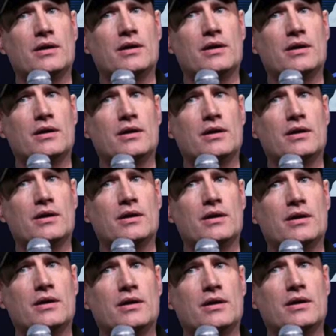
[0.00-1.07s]

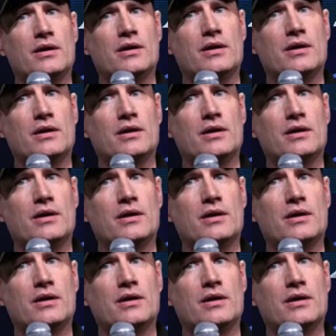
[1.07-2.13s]

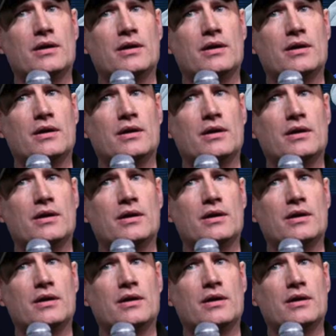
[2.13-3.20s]

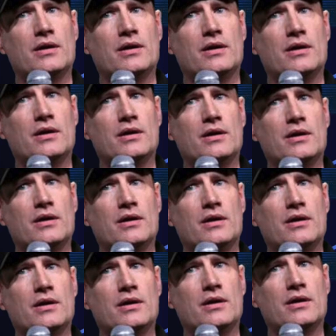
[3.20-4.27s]

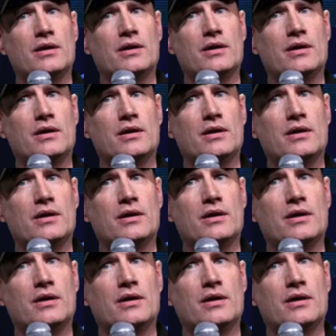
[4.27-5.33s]

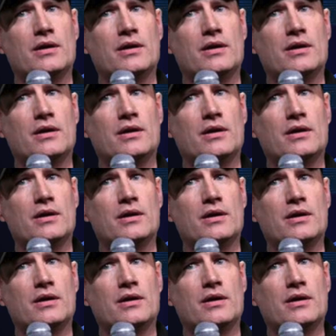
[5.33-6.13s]
[no speech]